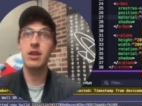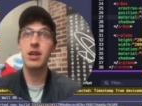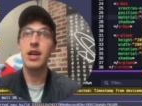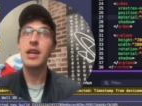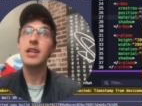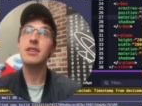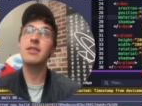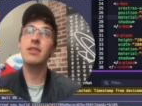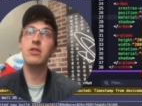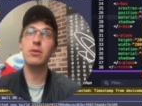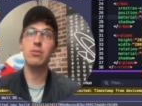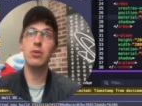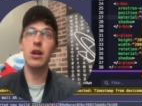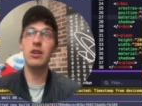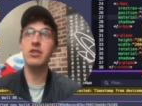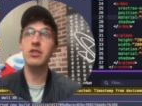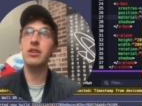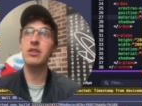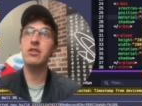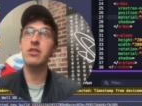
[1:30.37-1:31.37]
Since our
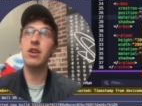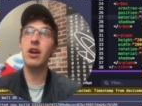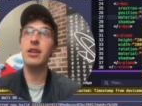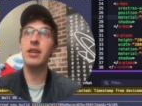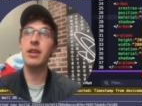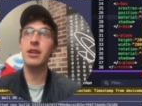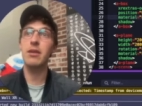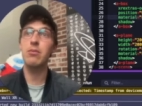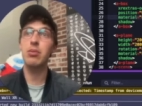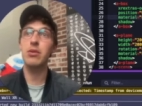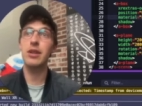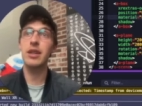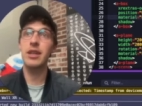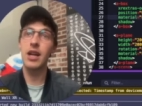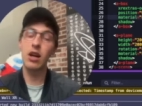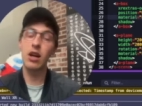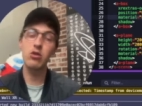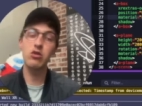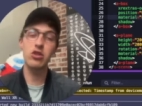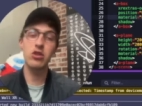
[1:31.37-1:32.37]
project is not yet complete, I'll
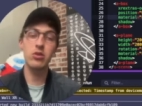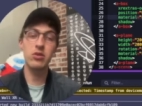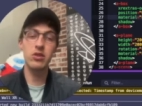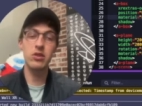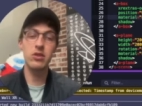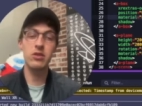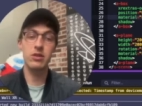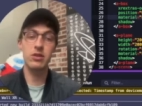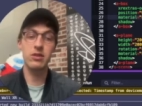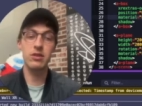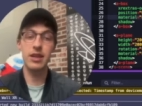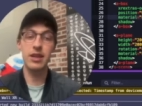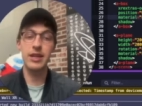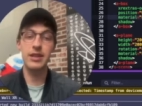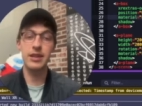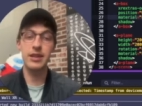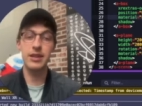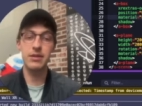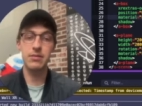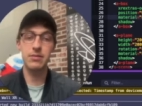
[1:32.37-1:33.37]
choose to just land
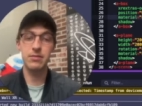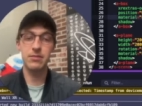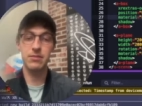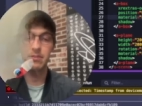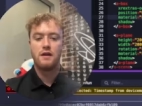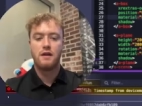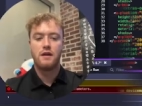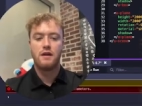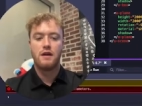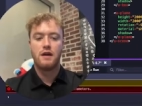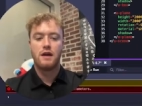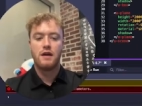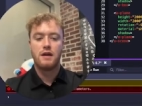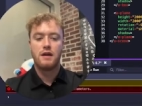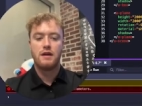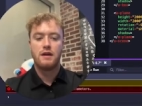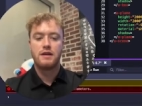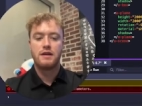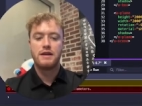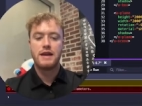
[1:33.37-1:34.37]
it.
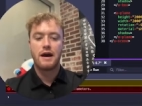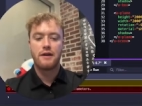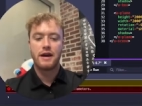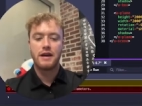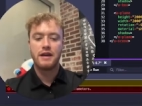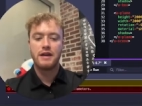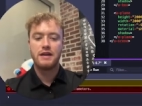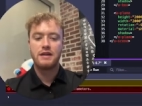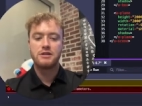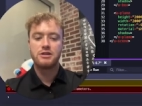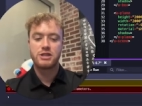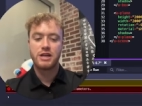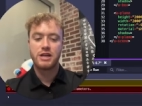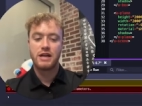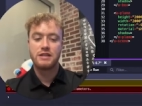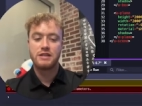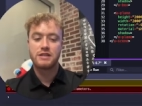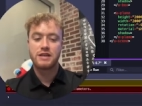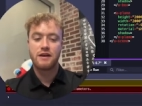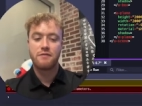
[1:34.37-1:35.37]
Now that Ian's
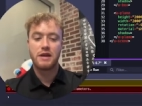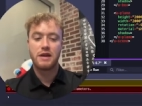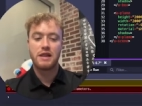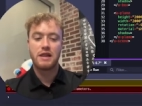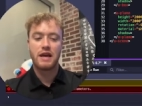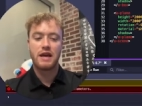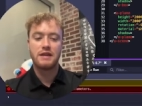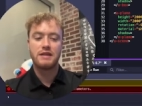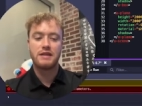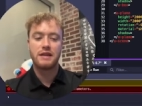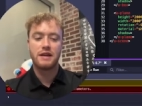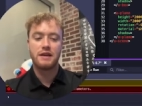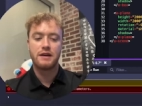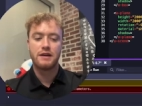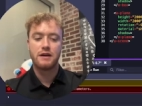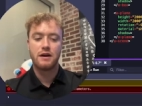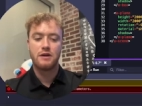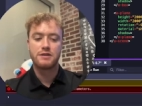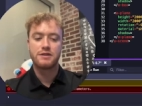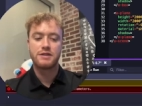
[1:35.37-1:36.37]
changes have been landed,
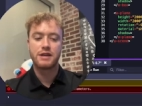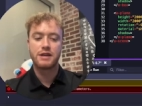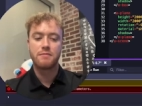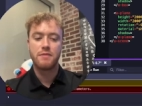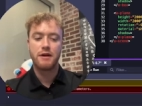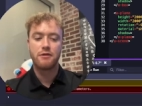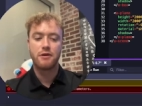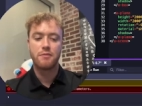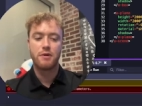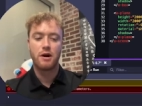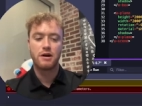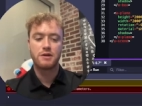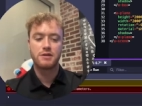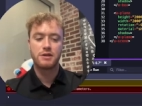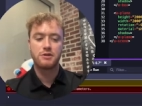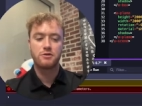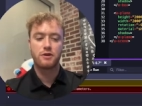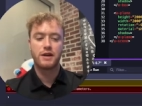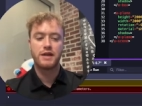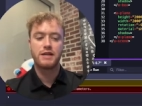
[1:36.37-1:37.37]
I'll sync my
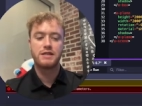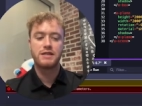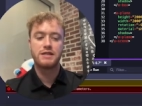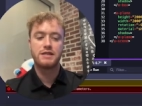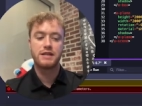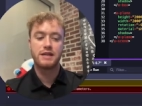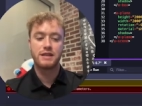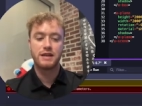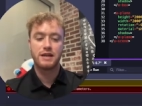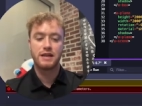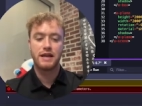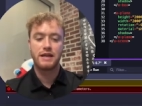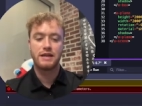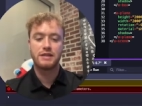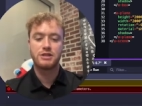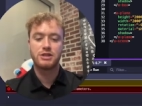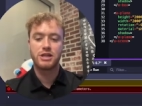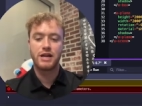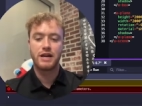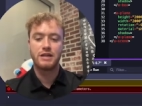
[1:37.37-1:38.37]
repository to see the latest
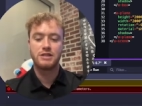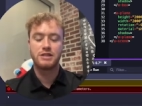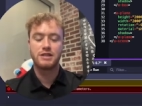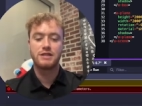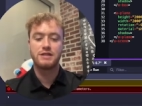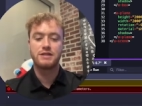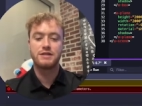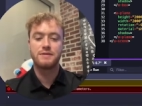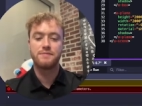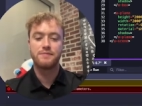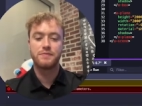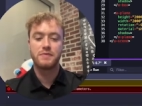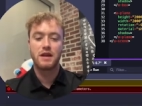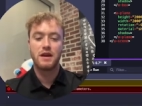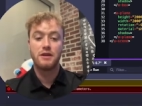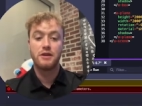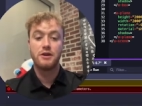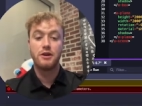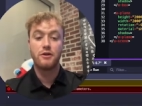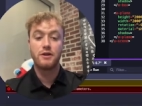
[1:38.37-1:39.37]
changes.
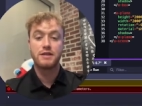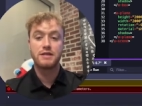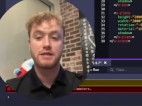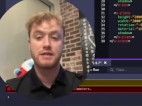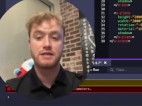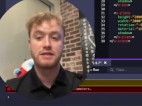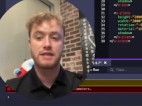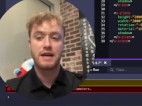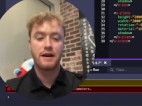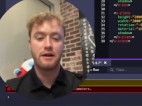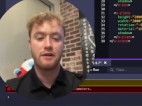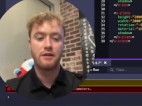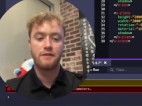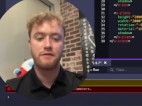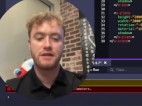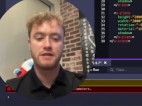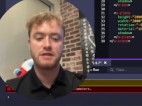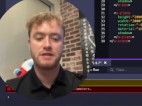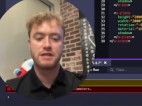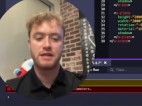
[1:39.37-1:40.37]
Notice the style of the
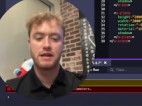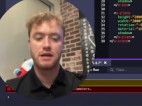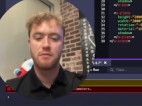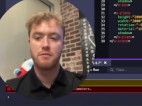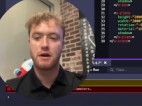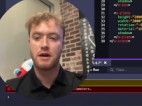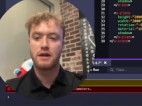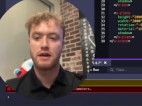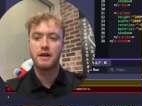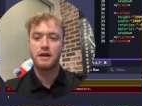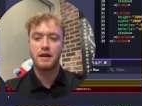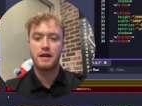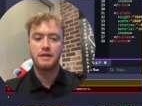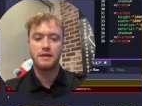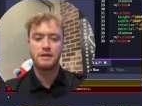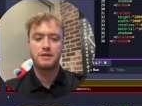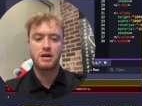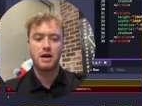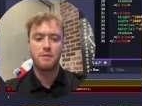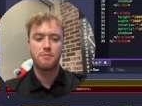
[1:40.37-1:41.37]
sync button in the
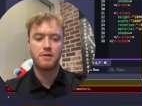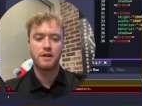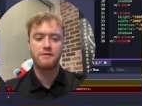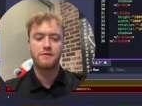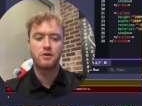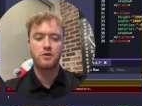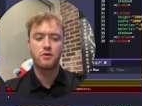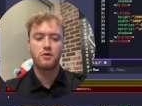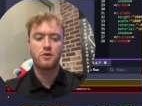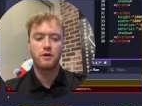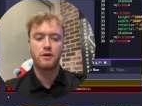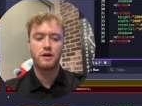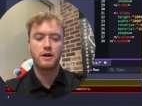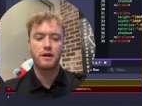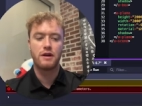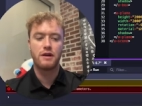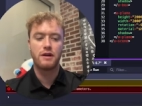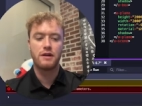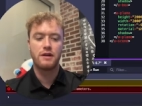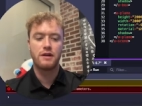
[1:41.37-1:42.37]
top left corner
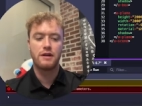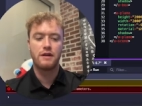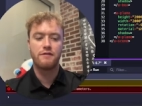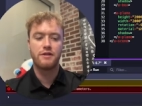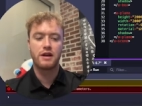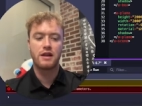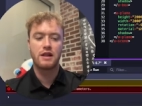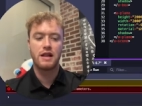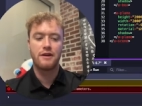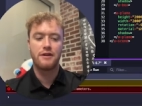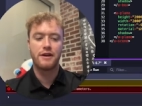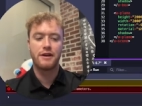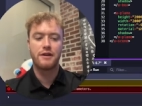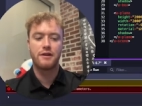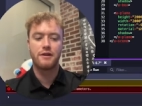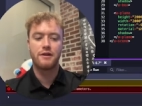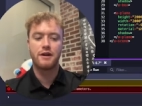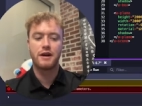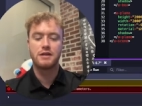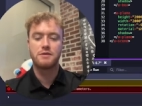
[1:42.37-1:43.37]
of the cloud editor
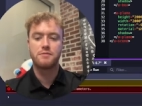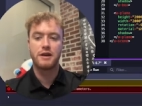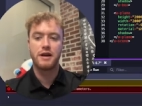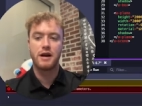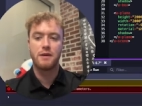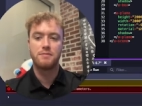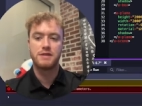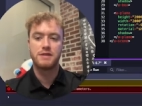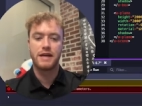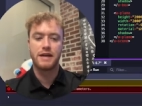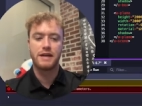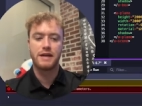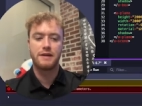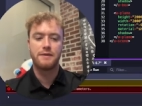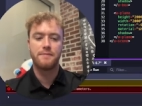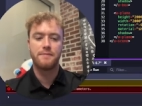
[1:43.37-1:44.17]
has been updated.